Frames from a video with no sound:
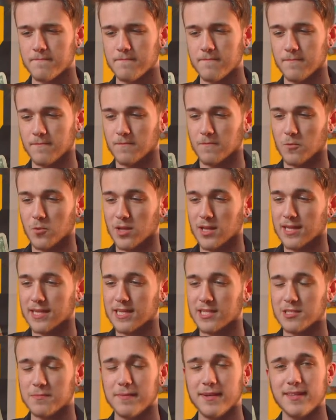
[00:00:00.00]
Well, I
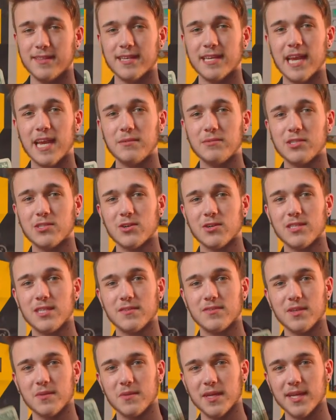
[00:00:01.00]
guess me and the game stores
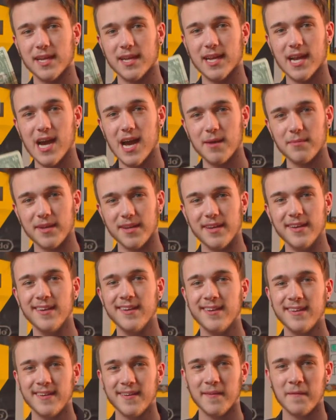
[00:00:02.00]
have something in common.
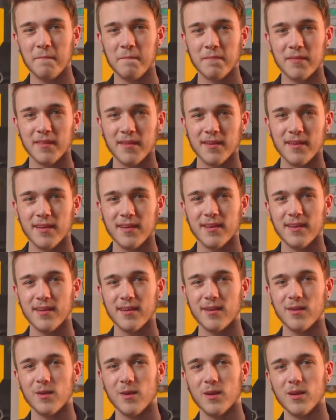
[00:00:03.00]

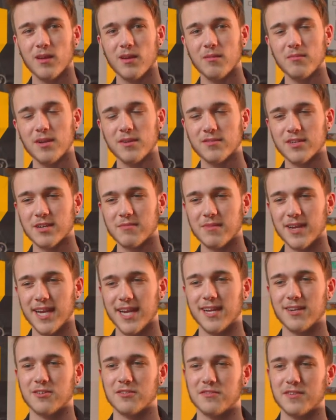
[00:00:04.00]
I'm never getting my
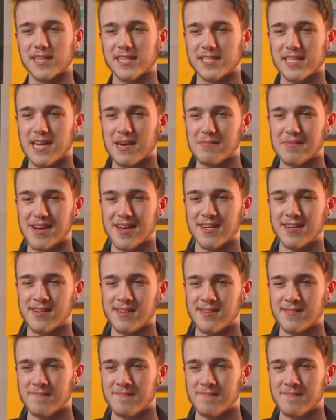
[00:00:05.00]
ankle fixed, am I?